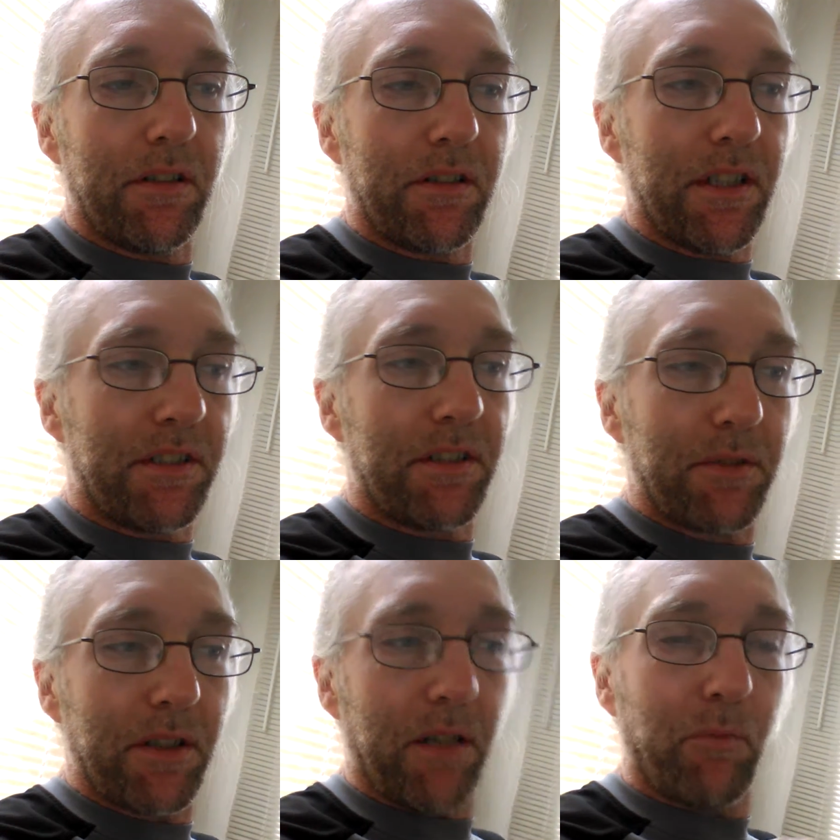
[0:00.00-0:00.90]
that's
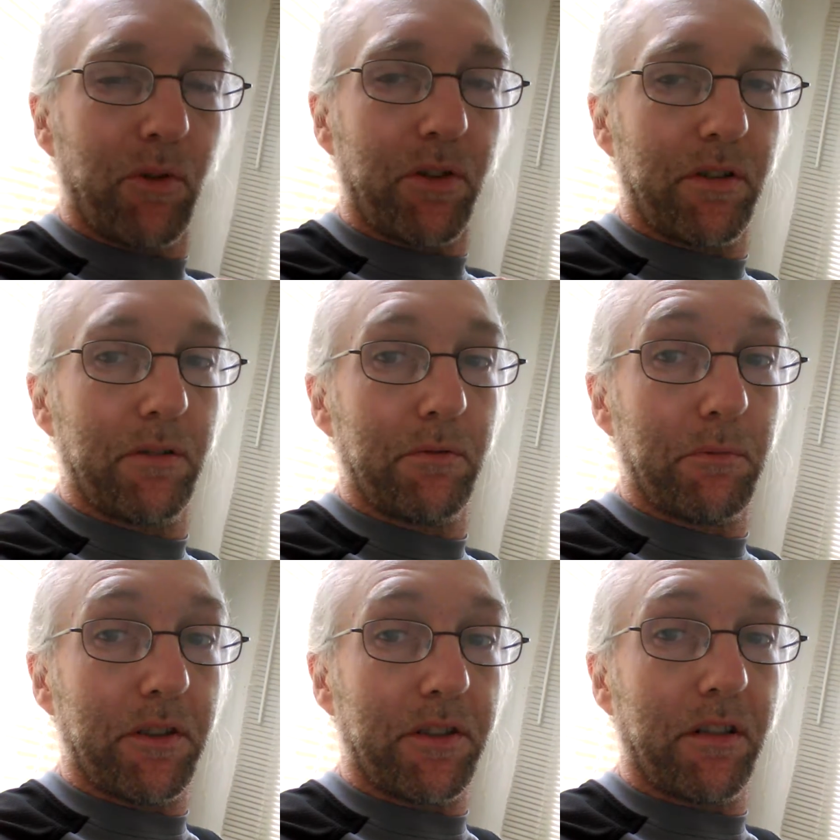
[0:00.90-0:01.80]
something I'm working on with
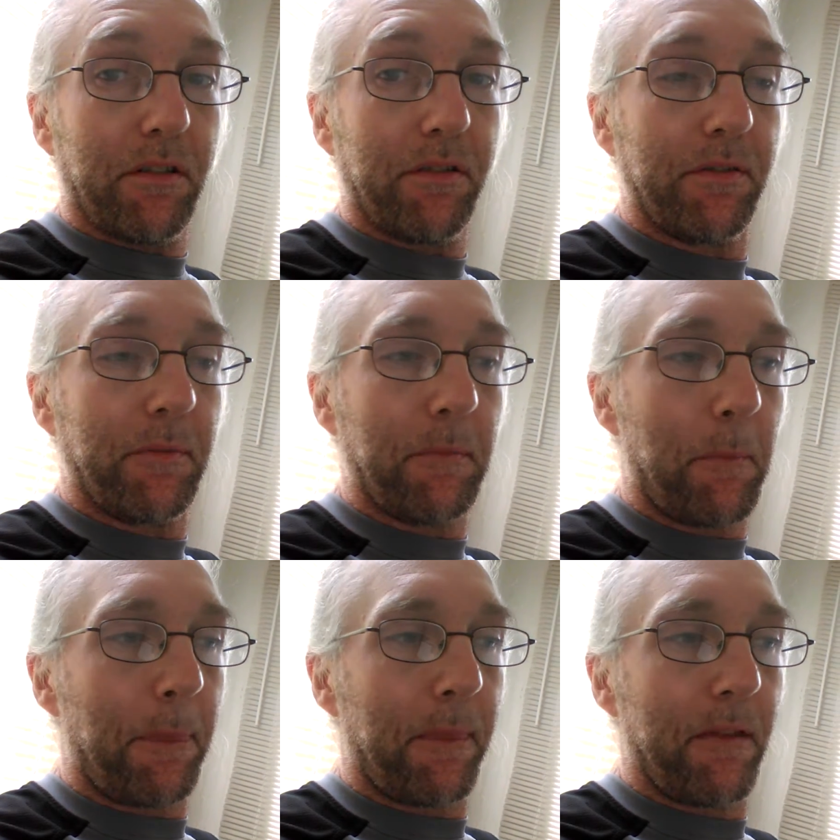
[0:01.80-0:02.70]
myself.
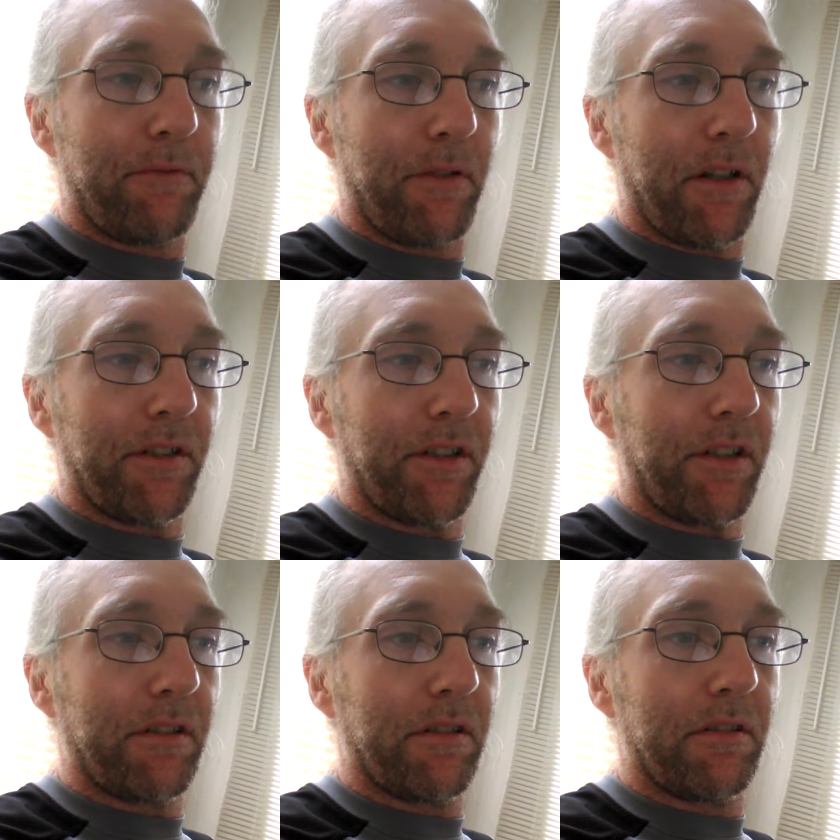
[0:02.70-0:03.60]

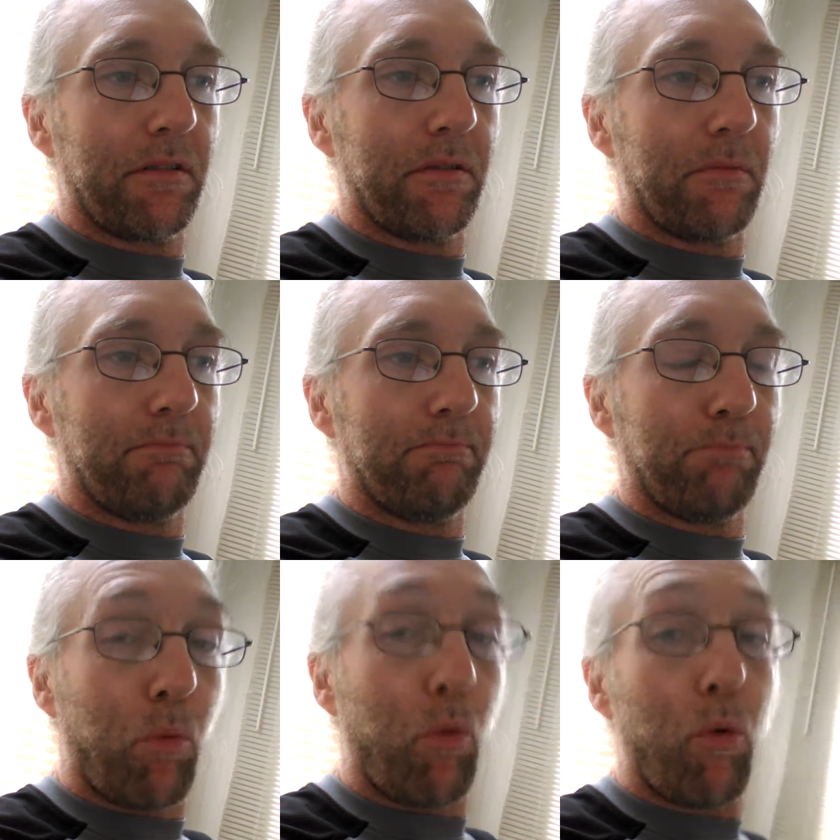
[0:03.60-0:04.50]
Finding
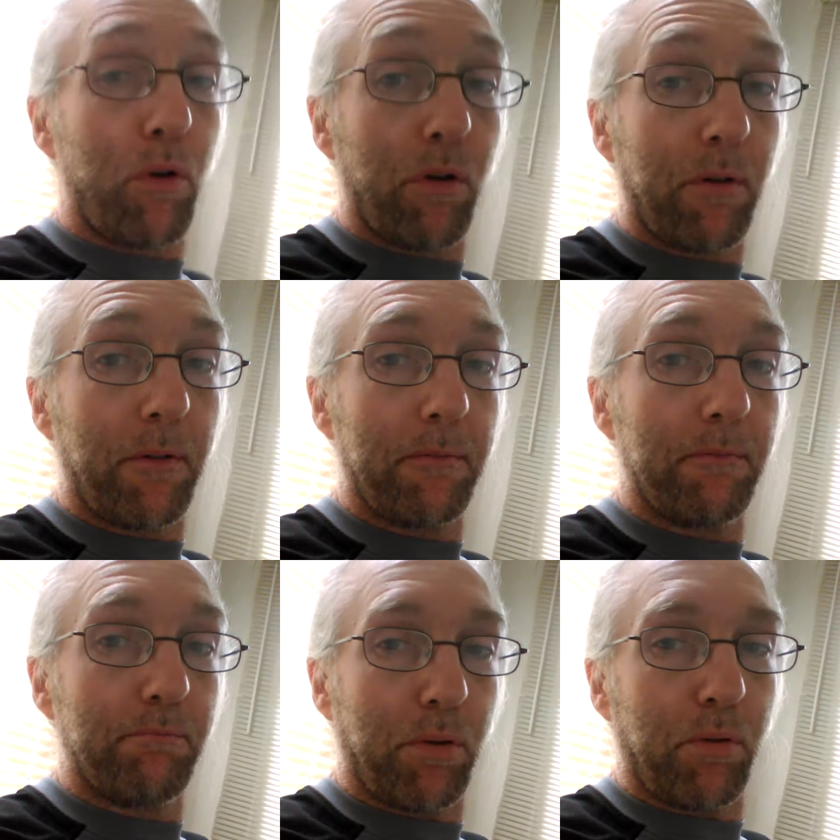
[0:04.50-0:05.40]
more
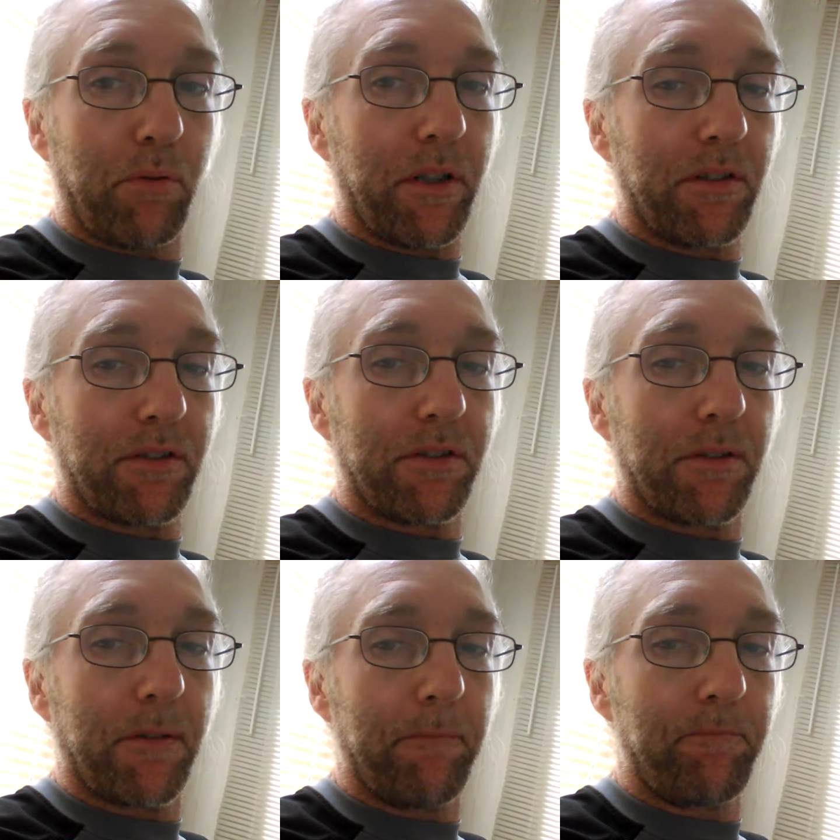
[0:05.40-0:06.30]
points
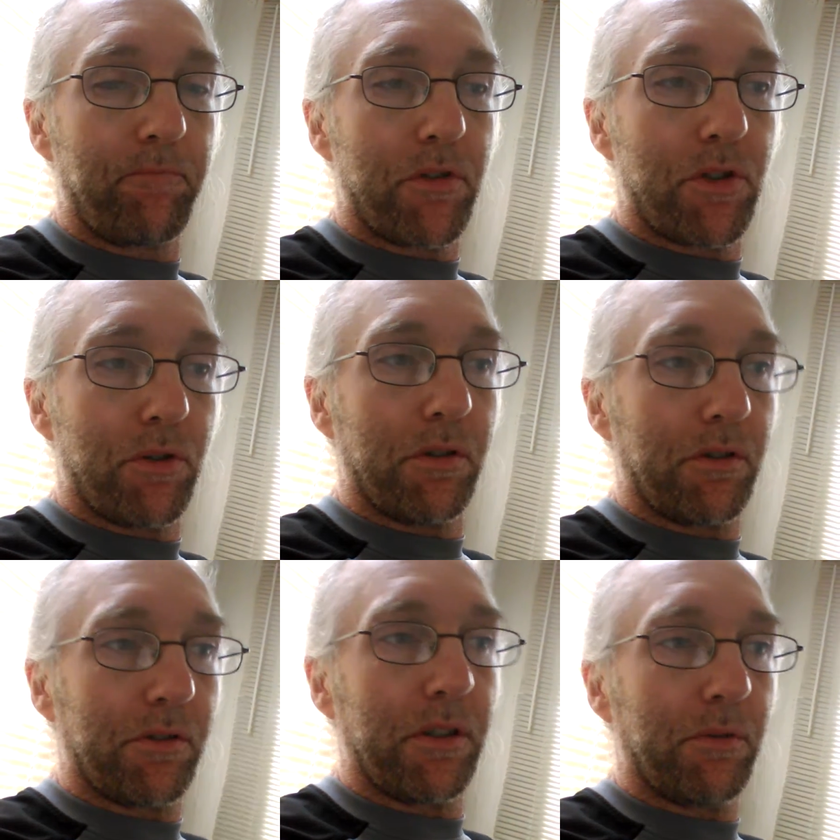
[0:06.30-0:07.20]
to
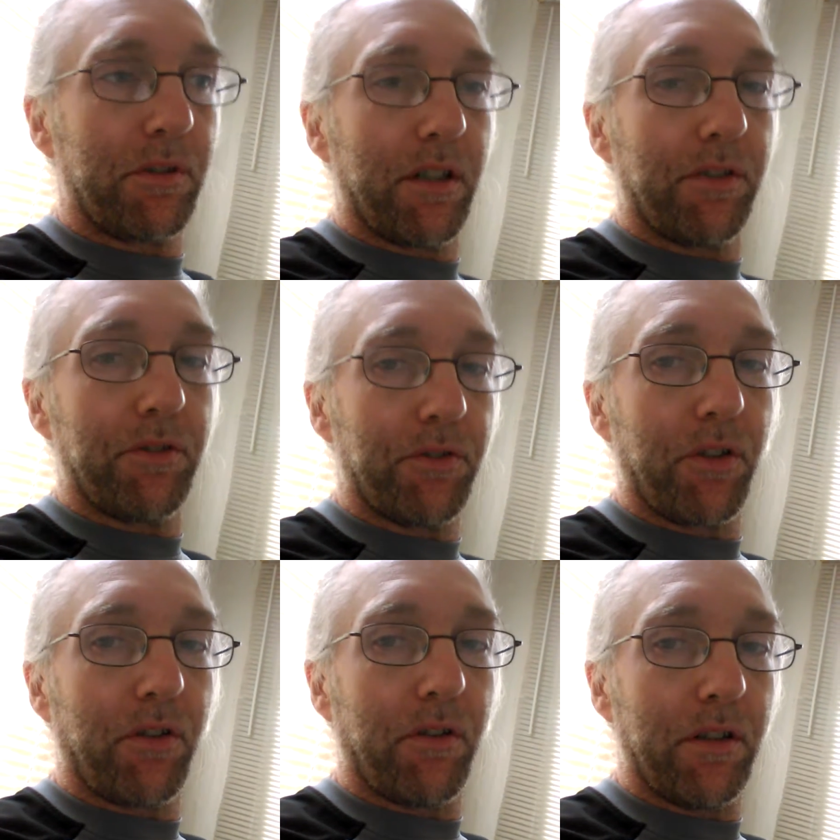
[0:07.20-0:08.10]
agree with others
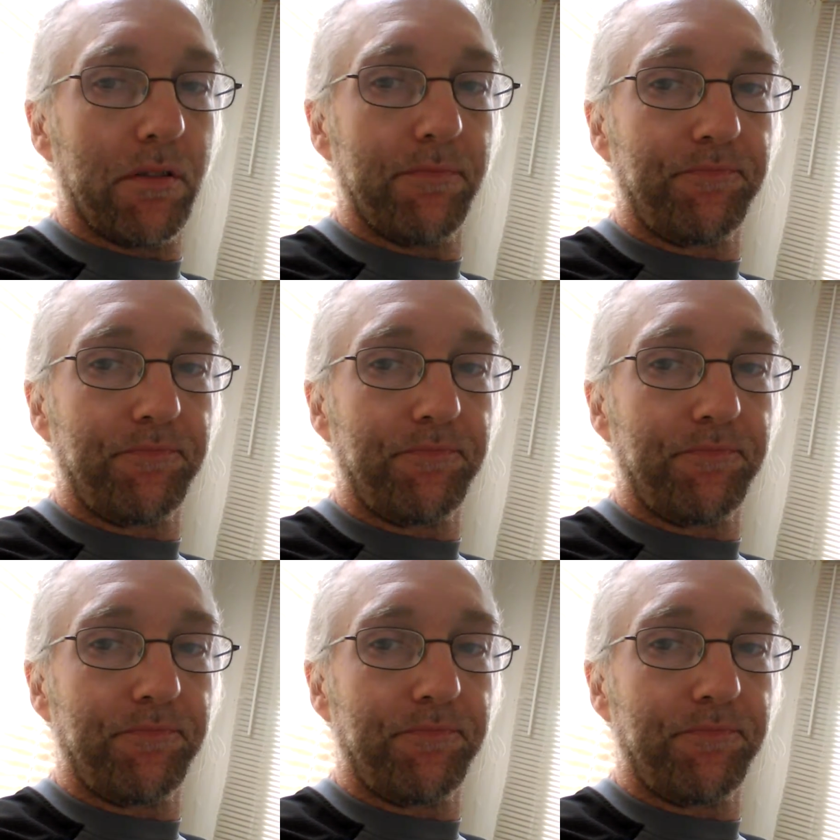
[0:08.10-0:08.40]
on.